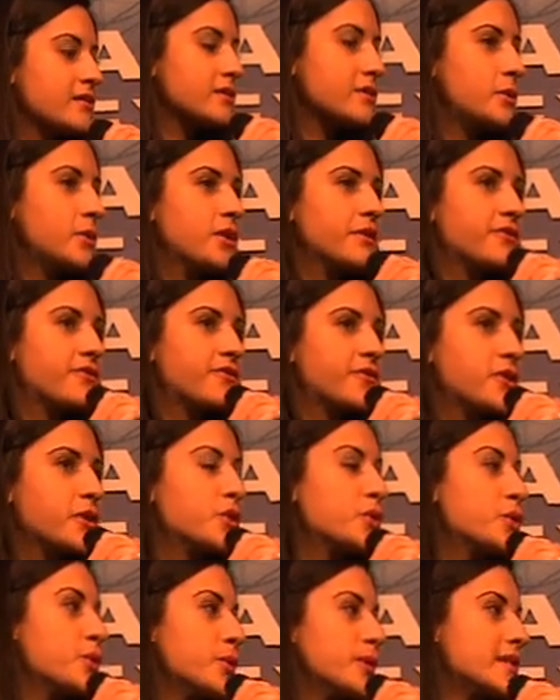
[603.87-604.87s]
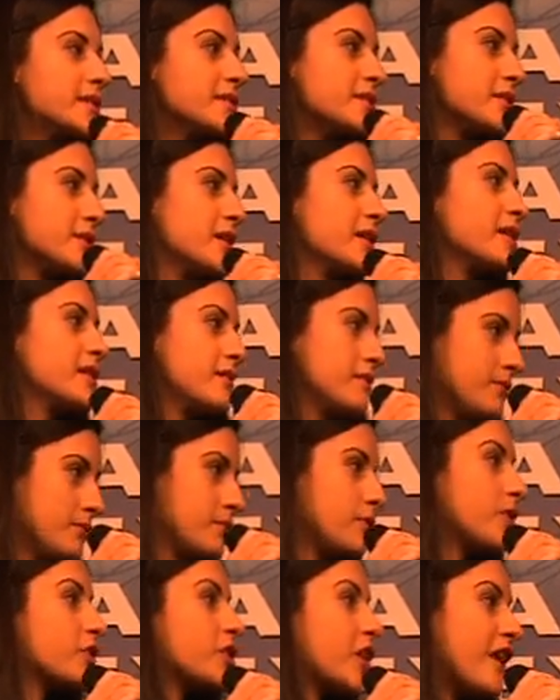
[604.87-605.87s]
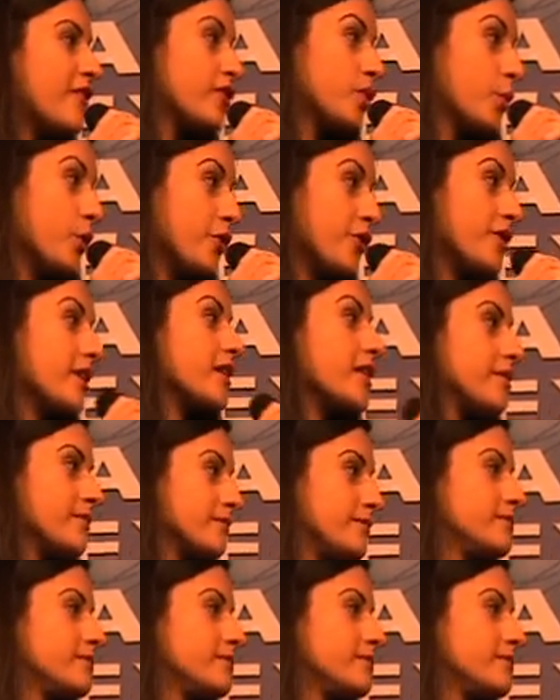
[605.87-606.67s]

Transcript: sort of who is cover worthy?